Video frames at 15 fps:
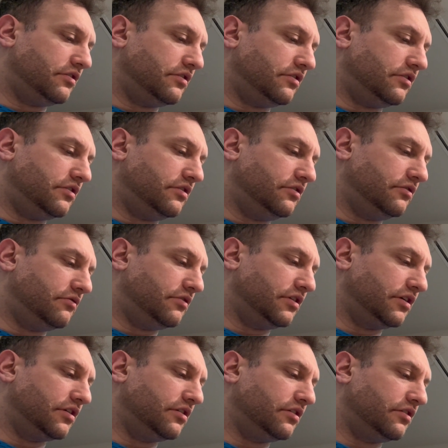if you want to
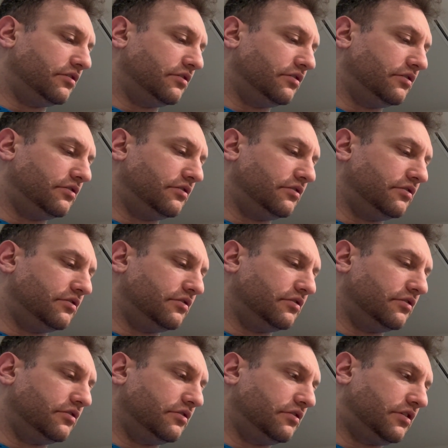get a little
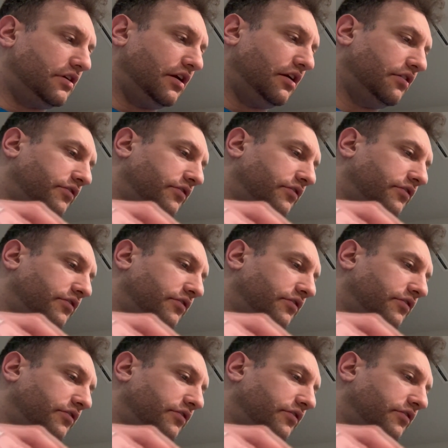case